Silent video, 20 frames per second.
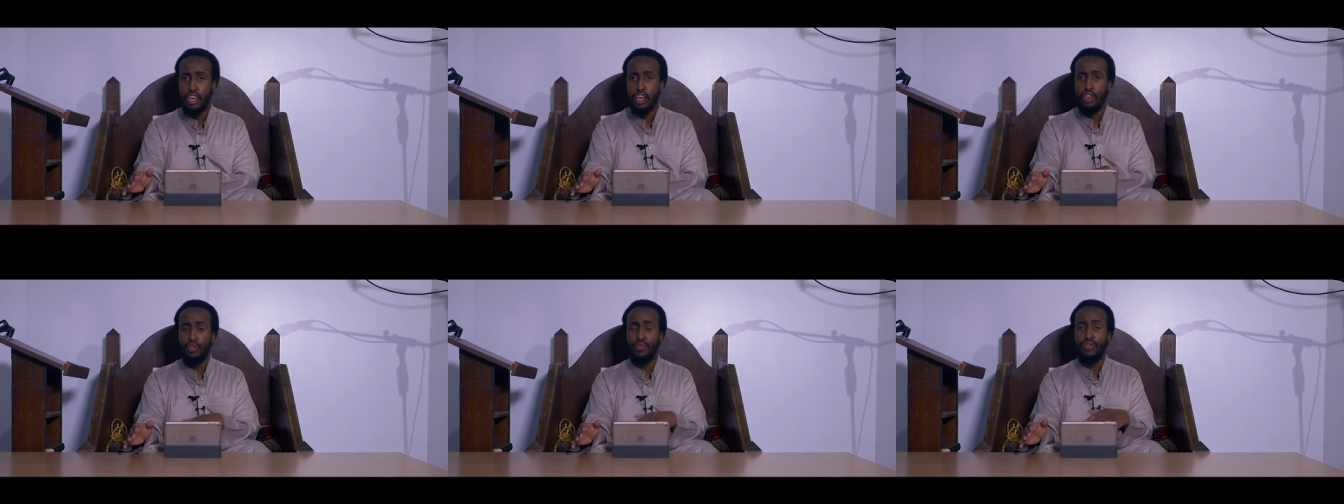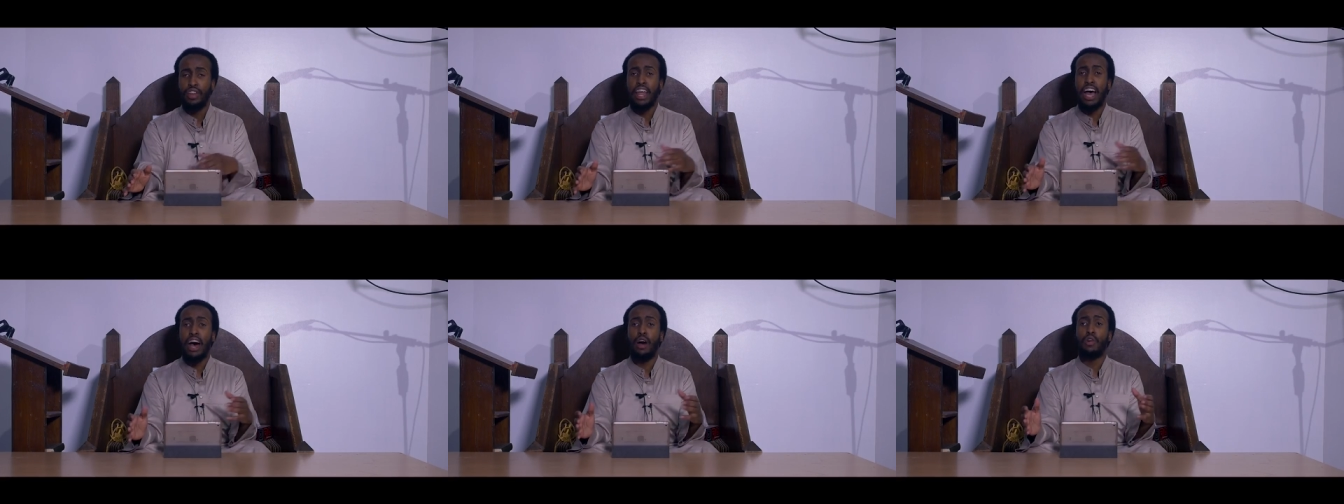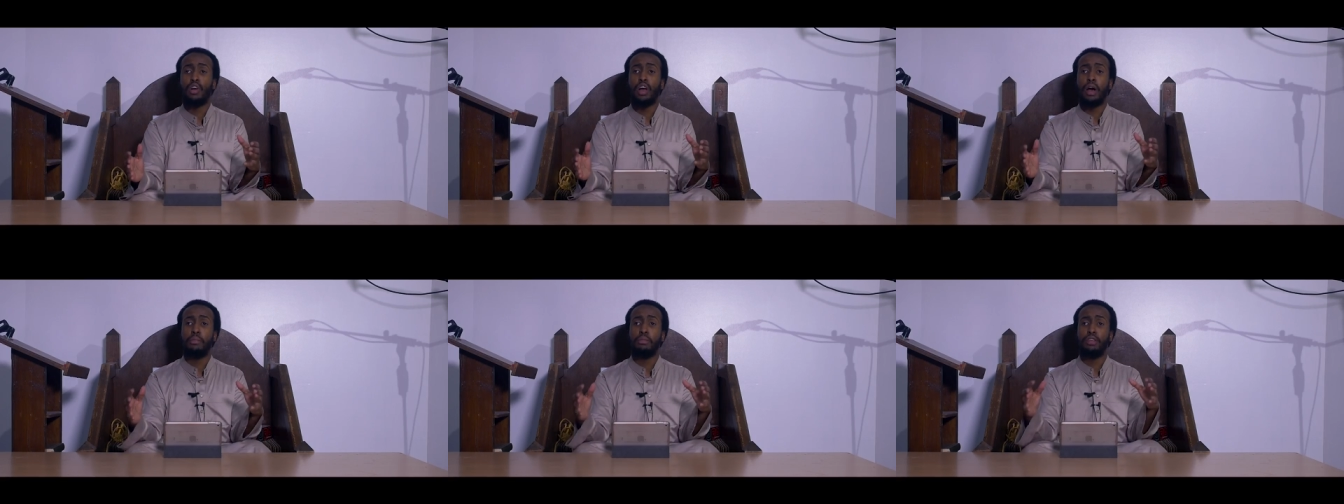You've
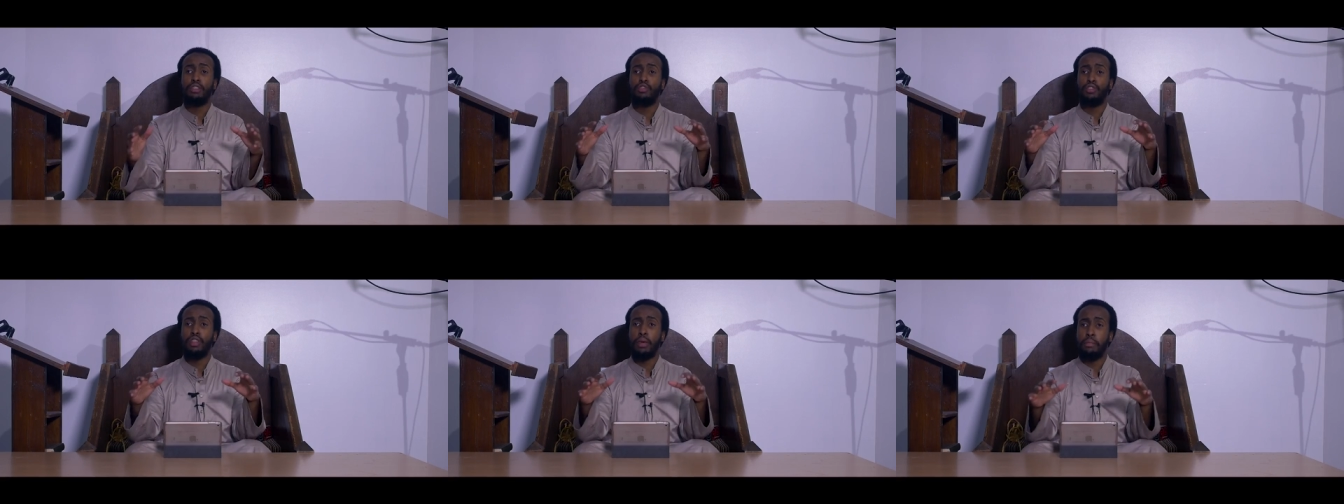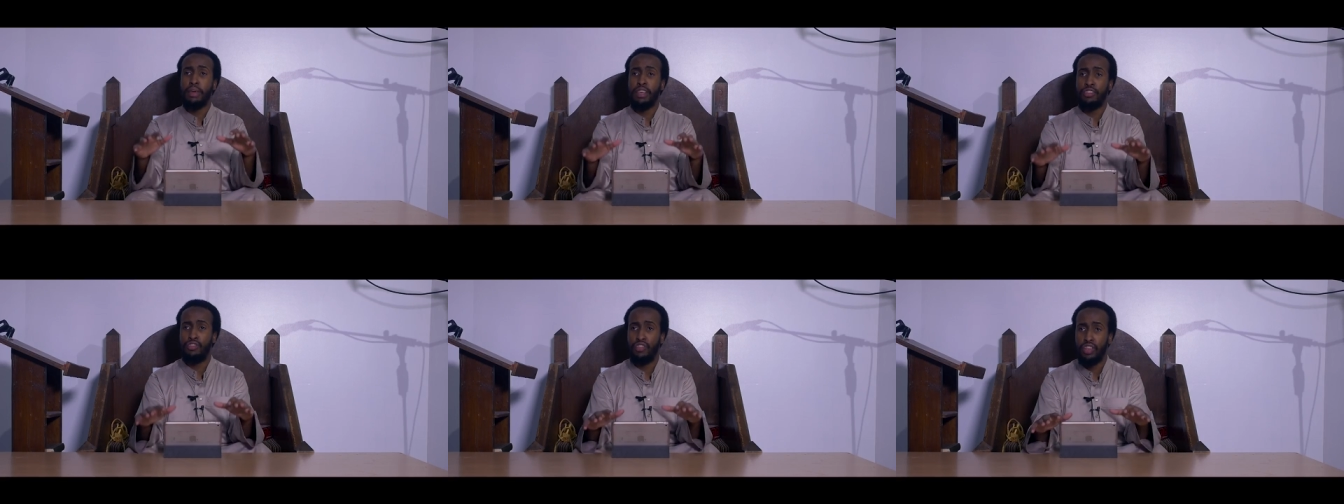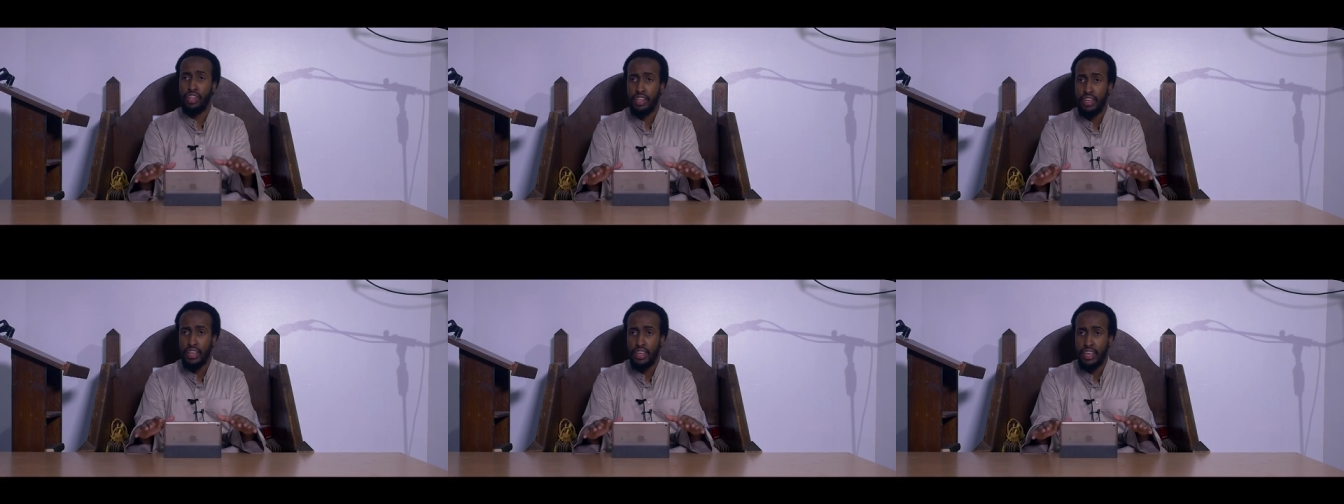now come into the
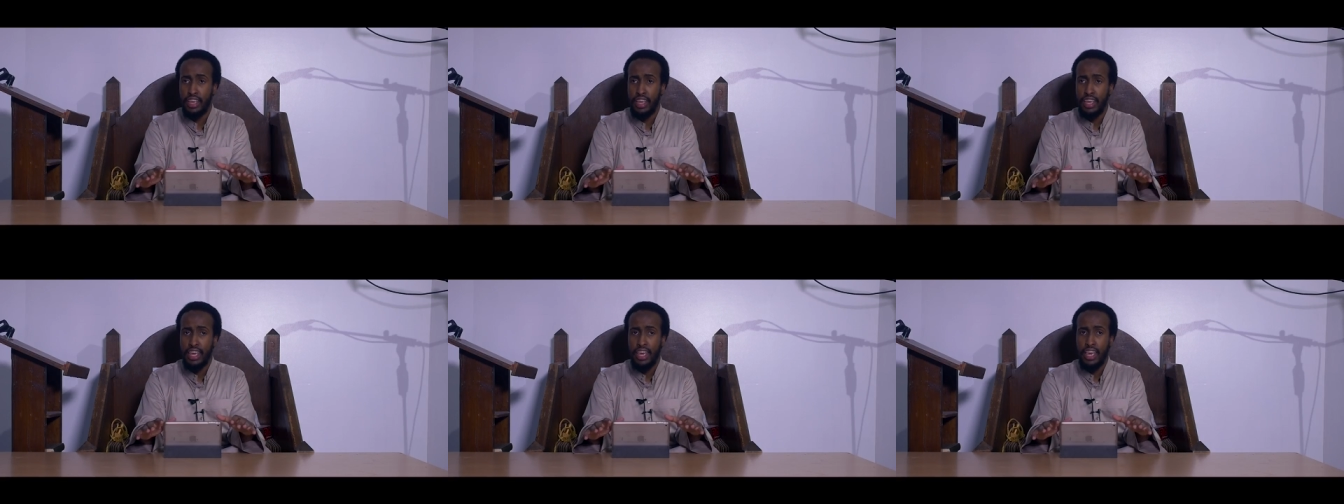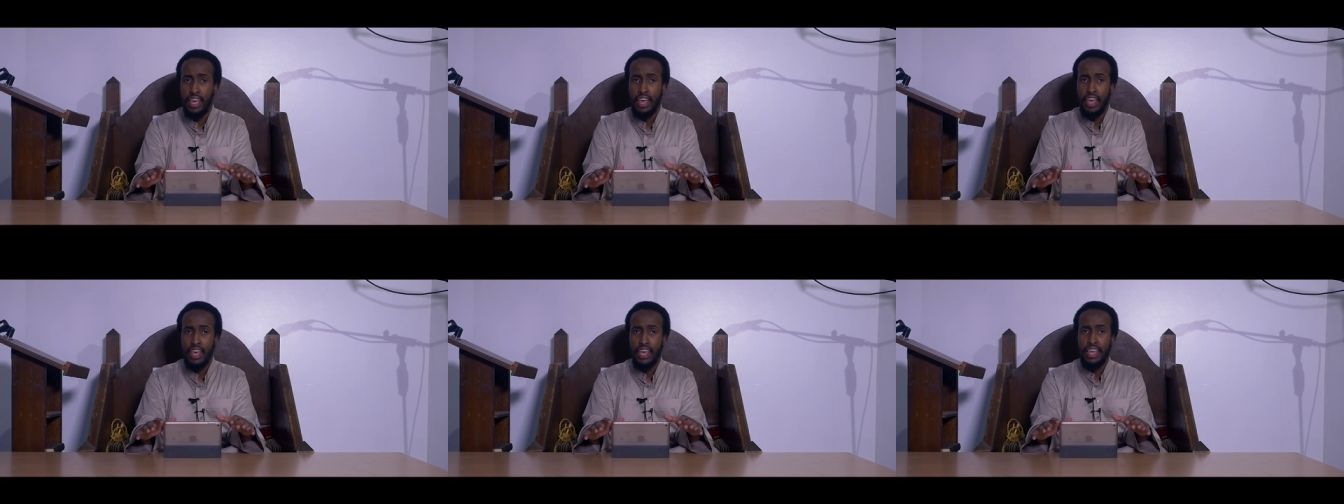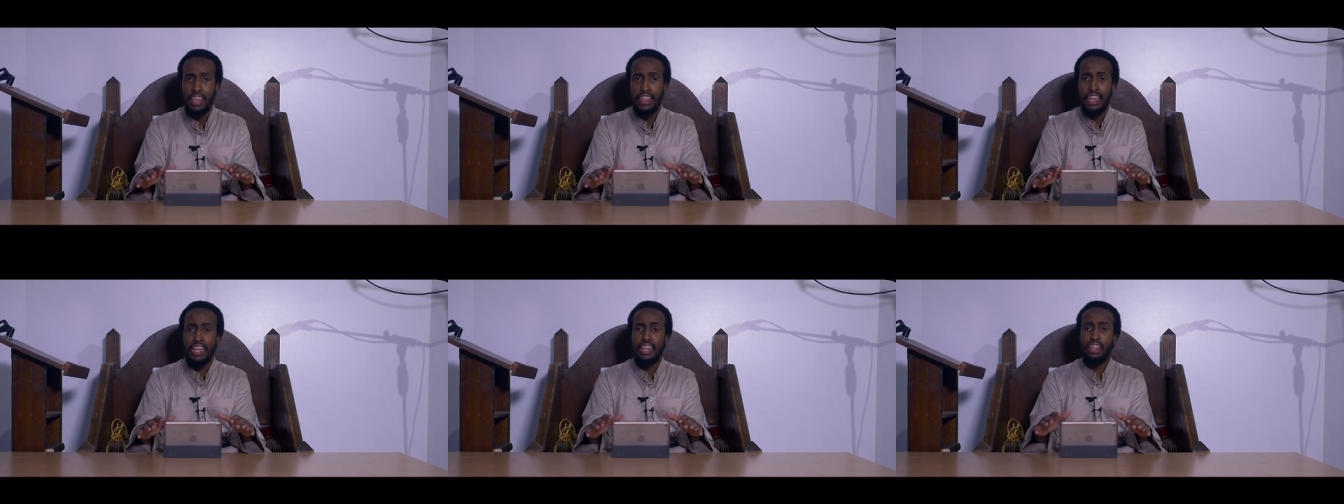masjid.
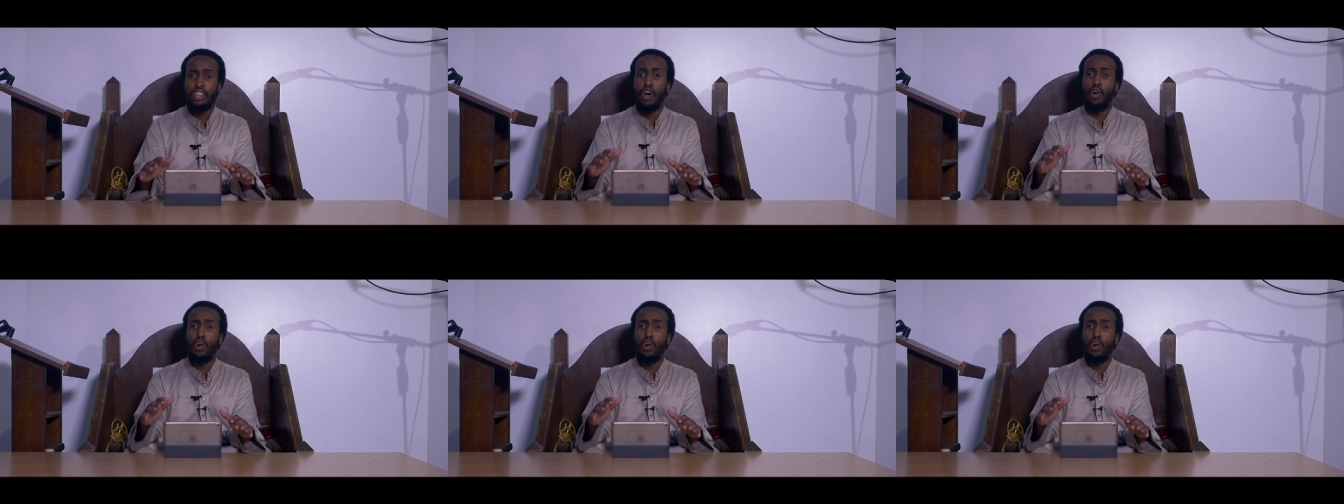Then